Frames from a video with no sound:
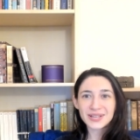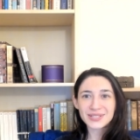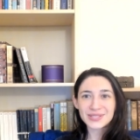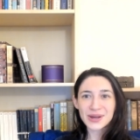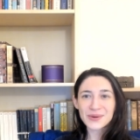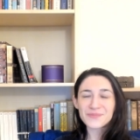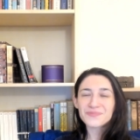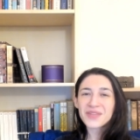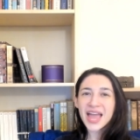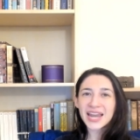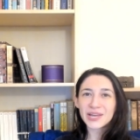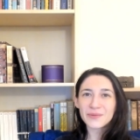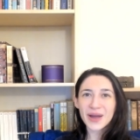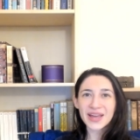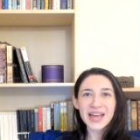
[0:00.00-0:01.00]
So
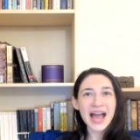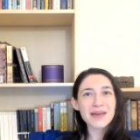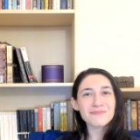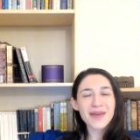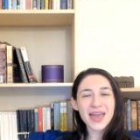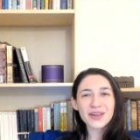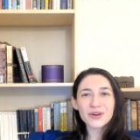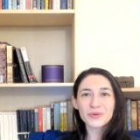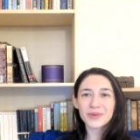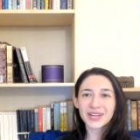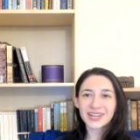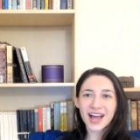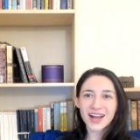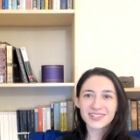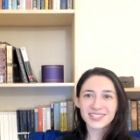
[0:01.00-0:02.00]
anyway, I may or may
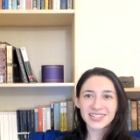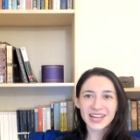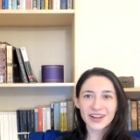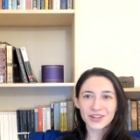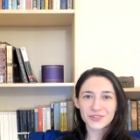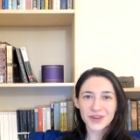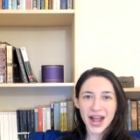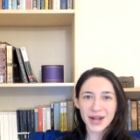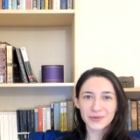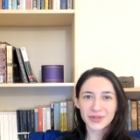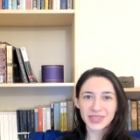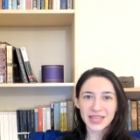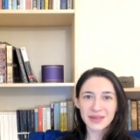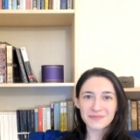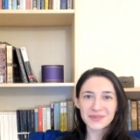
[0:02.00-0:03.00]
not stay on track
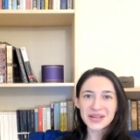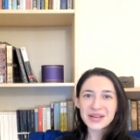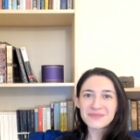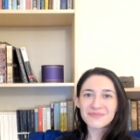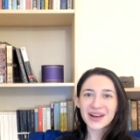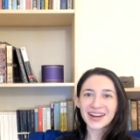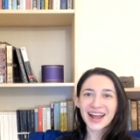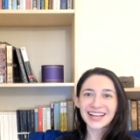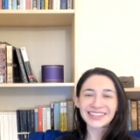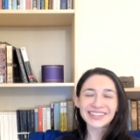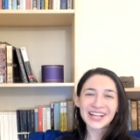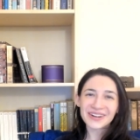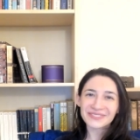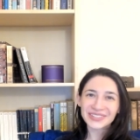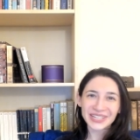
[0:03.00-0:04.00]
with them, but I
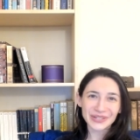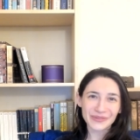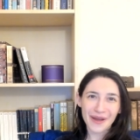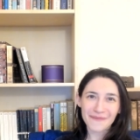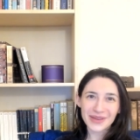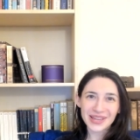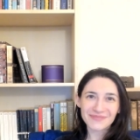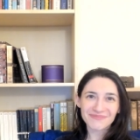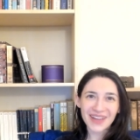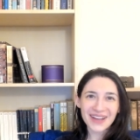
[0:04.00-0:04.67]
love Little Women.